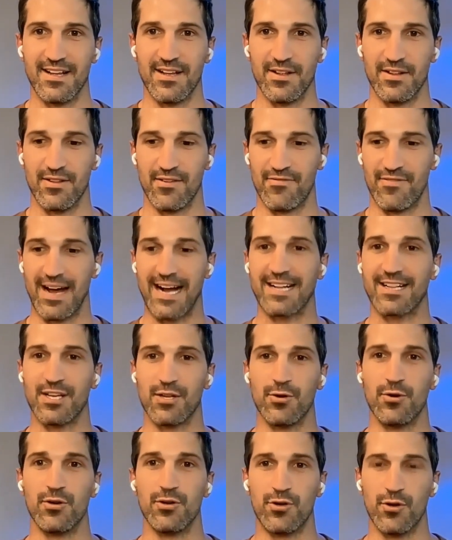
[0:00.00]
The fact
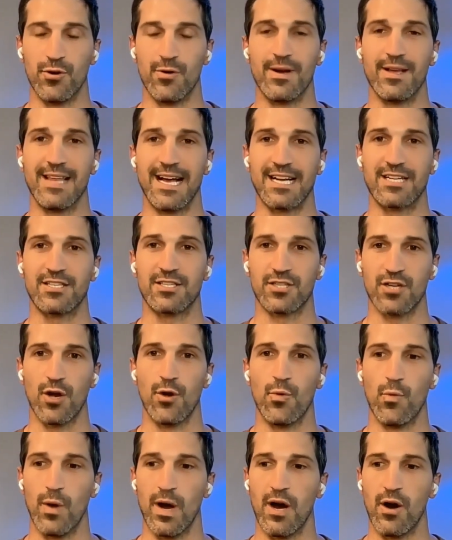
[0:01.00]
that you're doing that
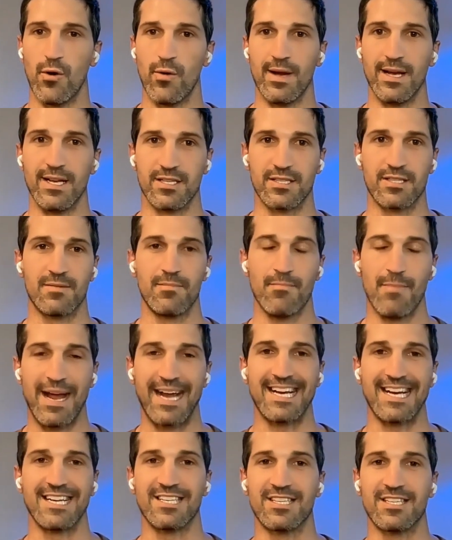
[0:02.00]
so well is
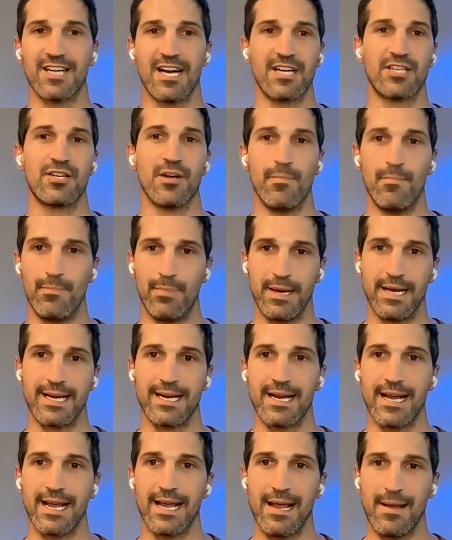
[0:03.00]
making such a big